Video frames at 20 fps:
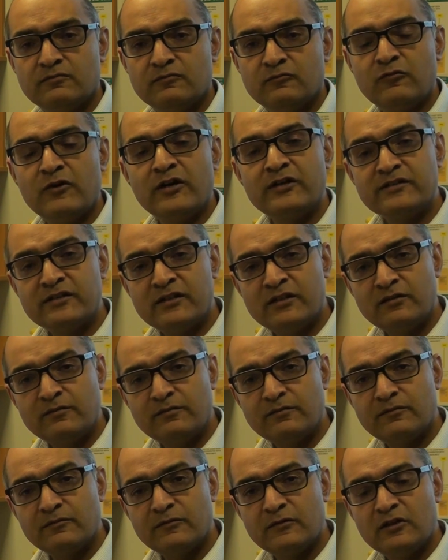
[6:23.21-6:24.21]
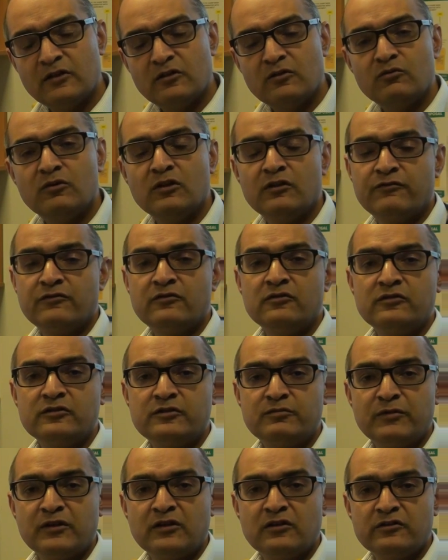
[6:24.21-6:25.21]
Why is that? Well, of
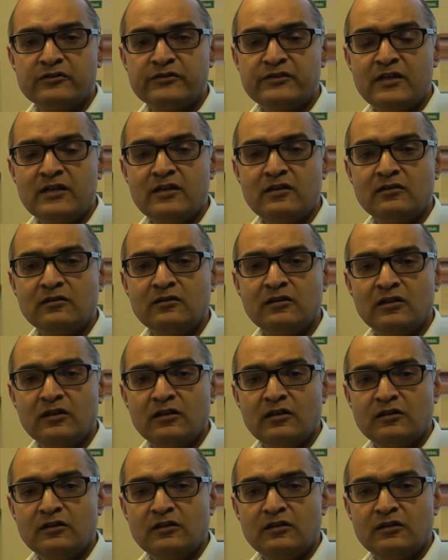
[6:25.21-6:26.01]
course, because then